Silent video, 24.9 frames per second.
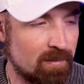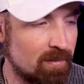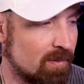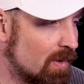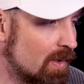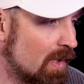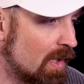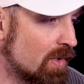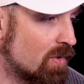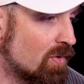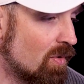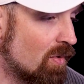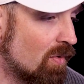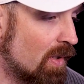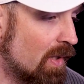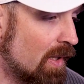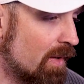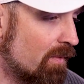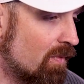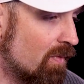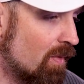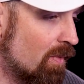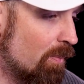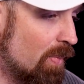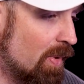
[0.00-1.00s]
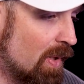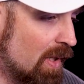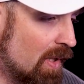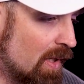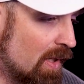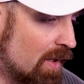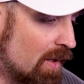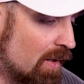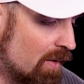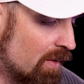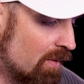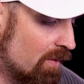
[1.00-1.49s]
I don't ever
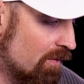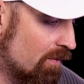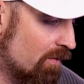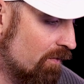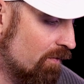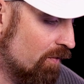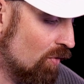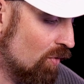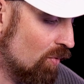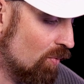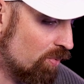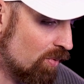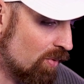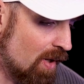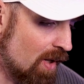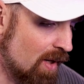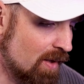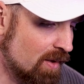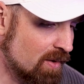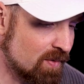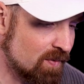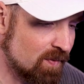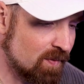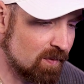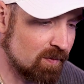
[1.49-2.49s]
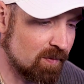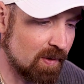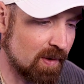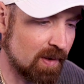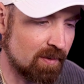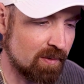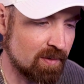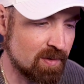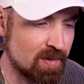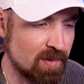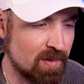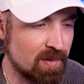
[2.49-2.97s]
pay full price for
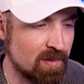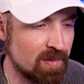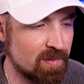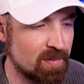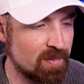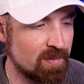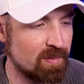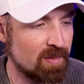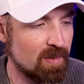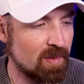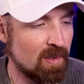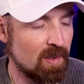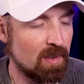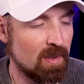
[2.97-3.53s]
fragrances.